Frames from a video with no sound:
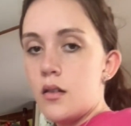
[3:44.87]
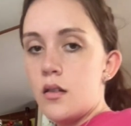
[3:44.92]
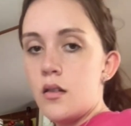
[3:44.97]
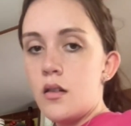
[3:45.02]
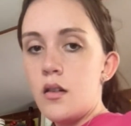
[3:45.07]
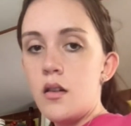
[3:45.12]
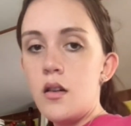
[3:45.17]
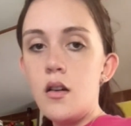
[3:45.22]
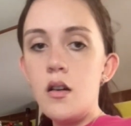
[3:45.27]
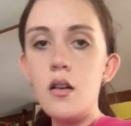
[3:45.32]

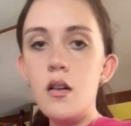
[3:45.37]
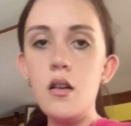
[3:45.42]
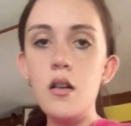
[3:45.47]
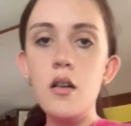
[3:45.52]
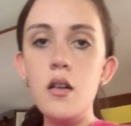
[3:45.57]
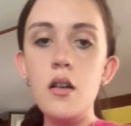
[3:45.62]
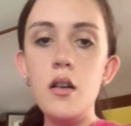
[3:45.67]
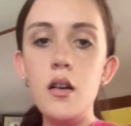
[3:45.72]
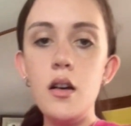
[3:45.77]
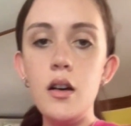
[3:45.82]
I
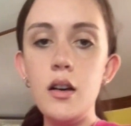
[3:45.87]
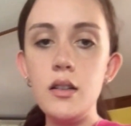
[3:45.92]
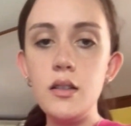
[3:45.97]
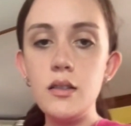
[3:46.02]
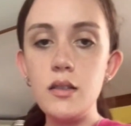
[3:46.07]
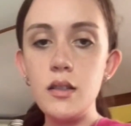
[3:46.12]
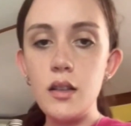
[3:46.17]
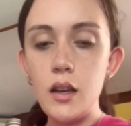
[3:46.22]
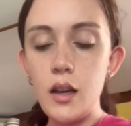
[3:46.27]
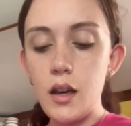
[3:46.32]

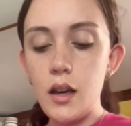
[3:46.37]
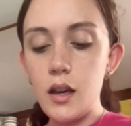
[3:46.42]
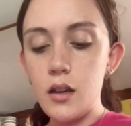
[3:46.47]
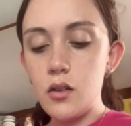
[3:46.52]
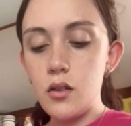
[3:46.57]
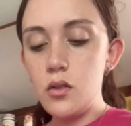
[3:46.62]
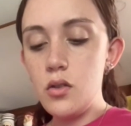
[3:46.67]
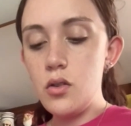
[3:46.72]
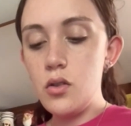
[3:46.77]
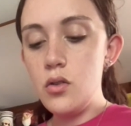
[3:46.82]
was
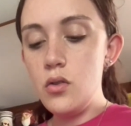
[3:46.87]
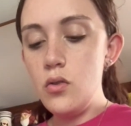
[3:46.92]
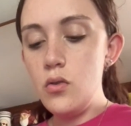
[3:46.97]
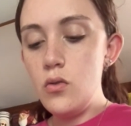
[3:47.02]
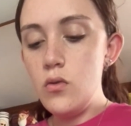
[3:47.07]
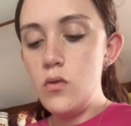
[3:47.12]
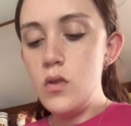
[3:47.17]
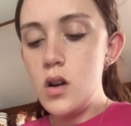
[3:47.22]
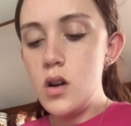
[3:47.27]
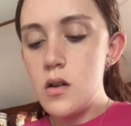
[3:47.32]
like,
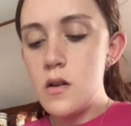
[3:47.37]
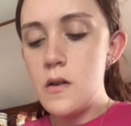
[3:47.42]
who